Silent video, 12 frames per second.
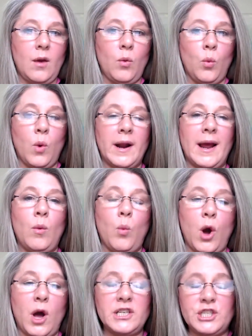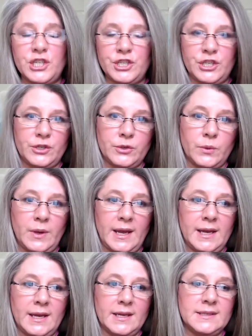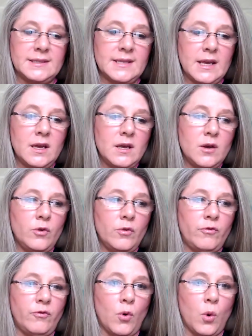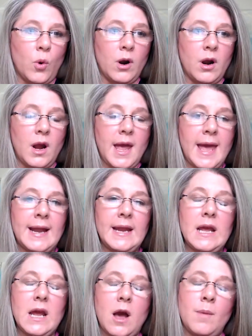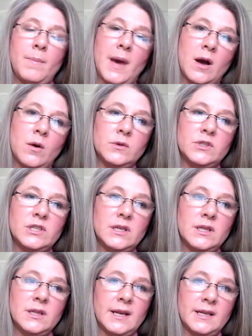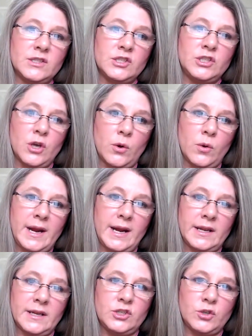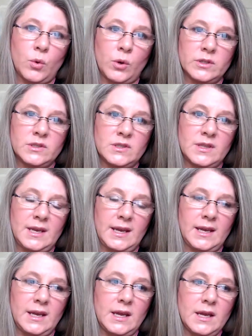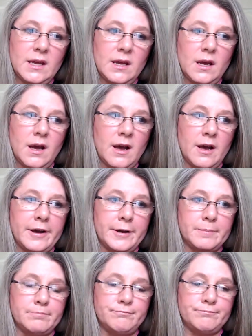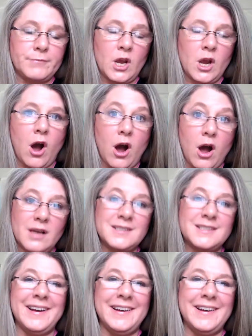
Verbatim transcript: what i want to do is for any amount that is donated towards the um, cause